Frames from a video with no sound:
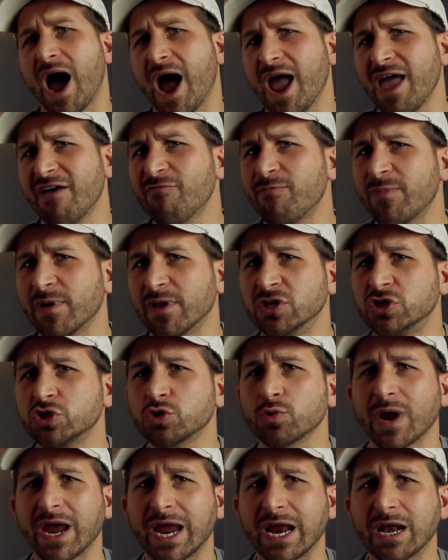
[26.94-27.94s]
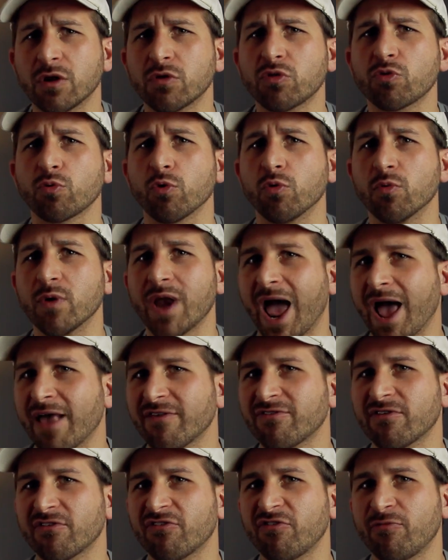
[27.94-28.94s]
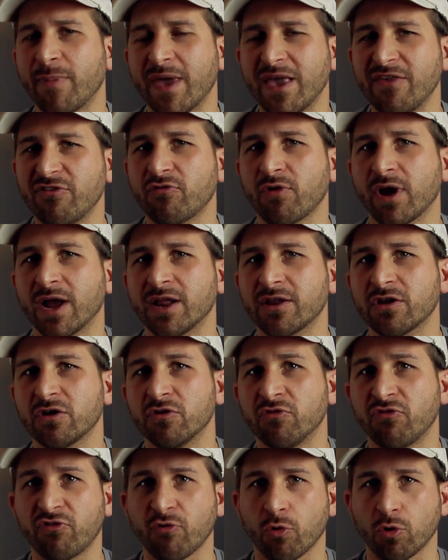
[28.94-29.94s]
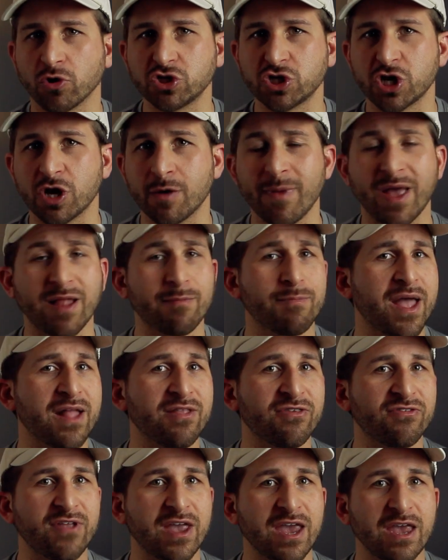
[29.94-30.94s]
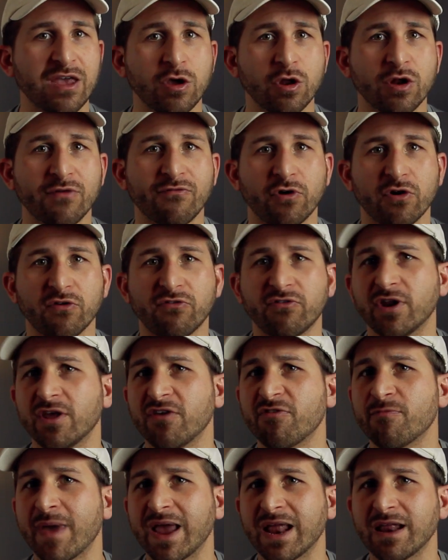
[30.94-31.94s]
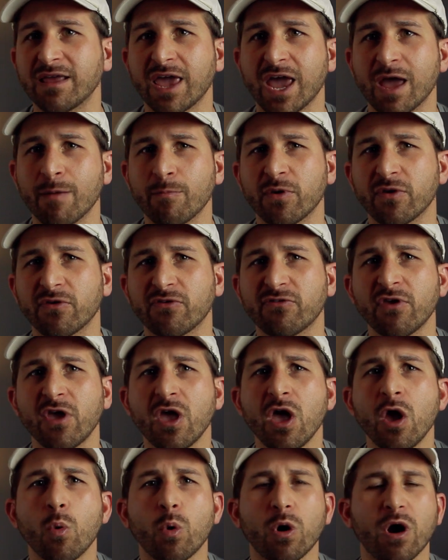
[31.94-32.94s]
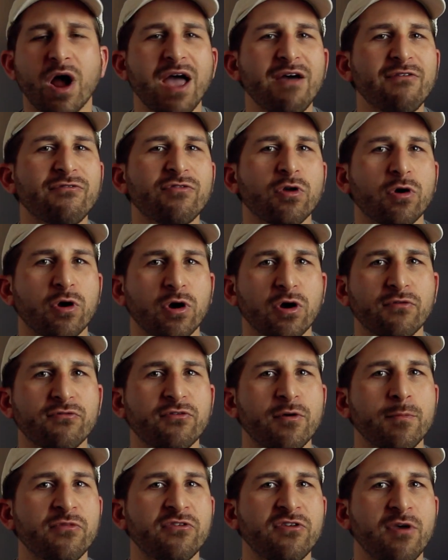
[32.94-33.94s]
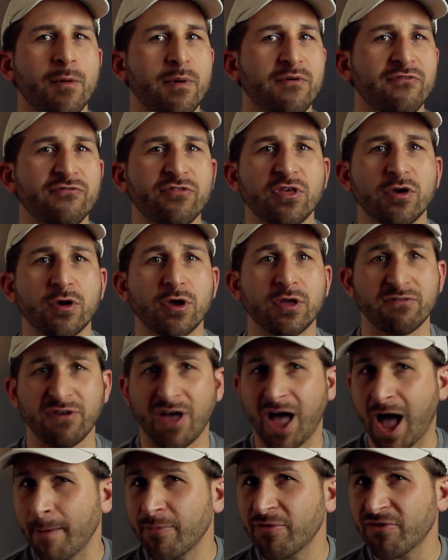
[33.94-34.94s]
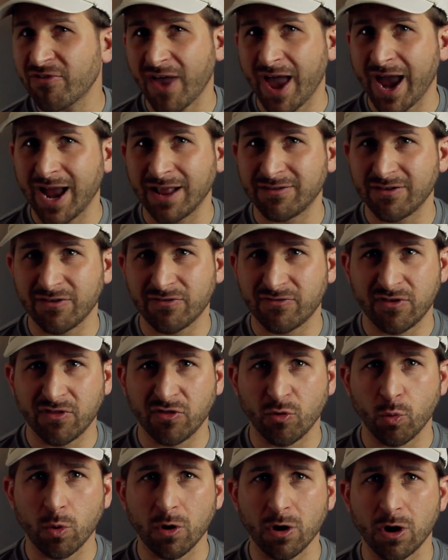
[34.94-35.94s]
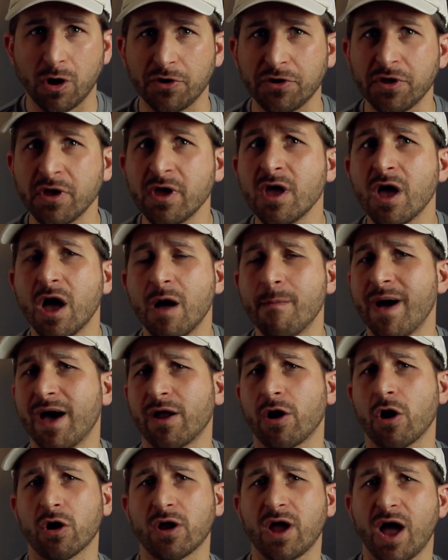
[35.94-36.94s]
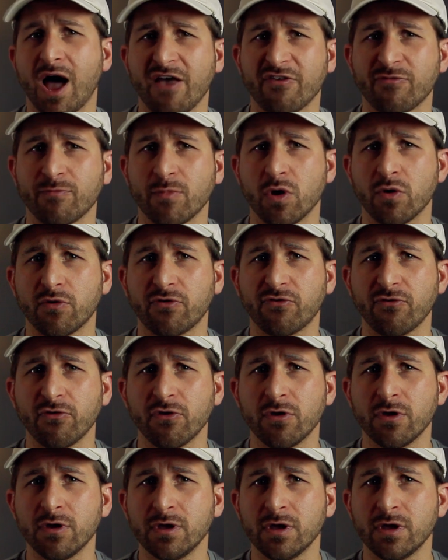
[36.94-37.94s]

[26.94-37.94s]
I have been trained through NASA's Space Grant Consortium at Penn State University's main campus, where I have learned from some of the top scientists in the world about our cosmos.